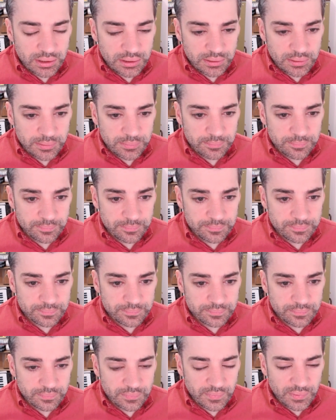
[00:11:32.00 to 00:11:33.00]
Um,
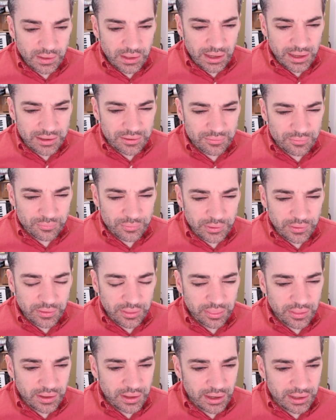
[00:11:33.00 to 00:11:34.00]
I don't really
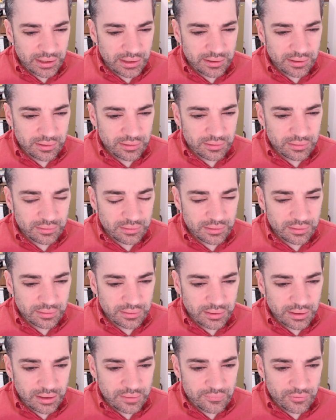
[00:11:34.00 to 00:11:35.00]
think I...
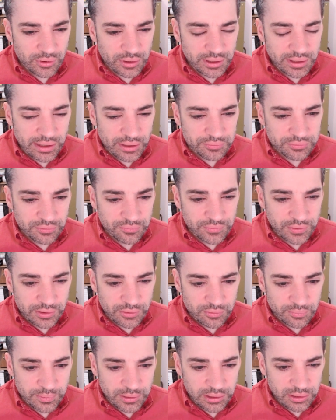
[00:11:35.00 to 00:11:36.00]
ever encounter
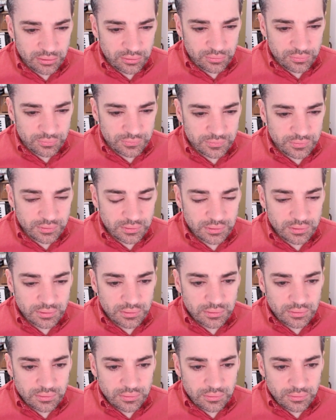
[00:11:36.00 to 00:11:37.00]
vicar being used
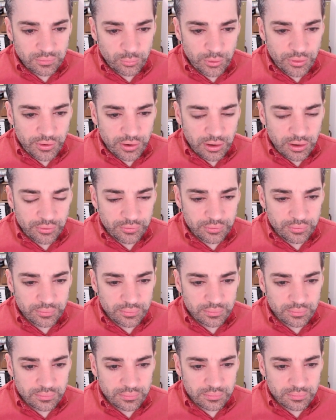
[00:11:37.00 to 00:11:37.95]
with other